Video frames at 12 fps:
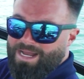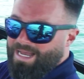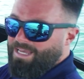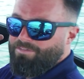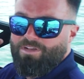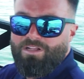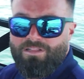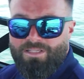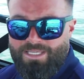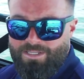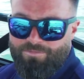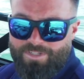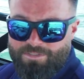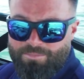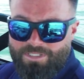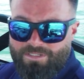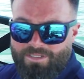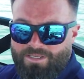I have clean
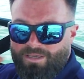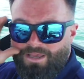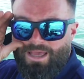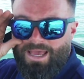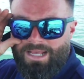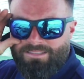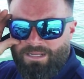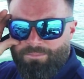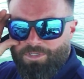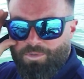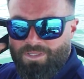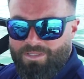visibility as I'm doing